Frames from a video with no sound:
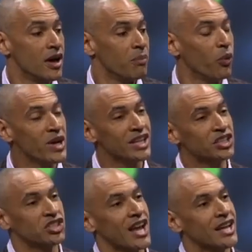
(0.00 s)
But we can
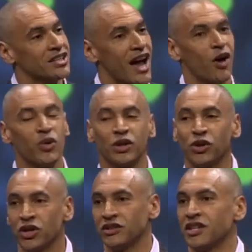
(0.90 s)
change how we
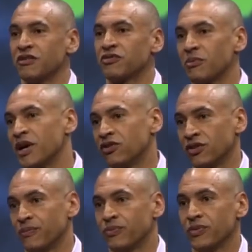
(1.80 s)
look at the information
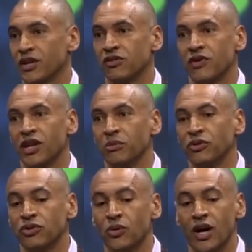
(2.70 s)
that's available
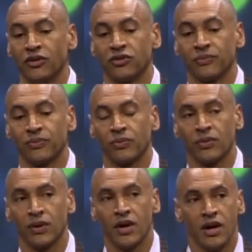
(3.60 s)
to us.
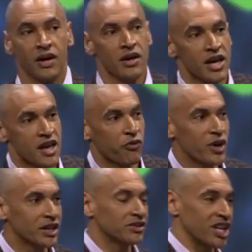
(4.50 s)
If we
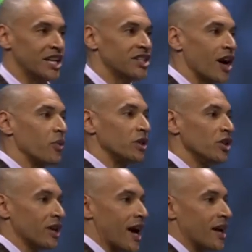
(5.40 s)
can change how we
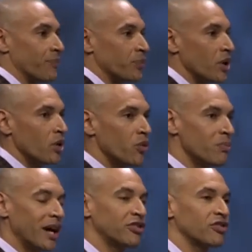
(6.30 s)
look at it, we
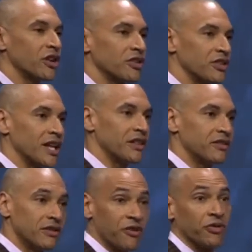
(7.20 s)
might start to think
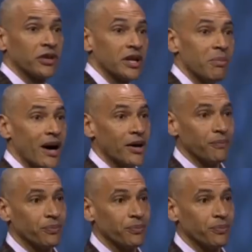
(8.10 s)
differently about it.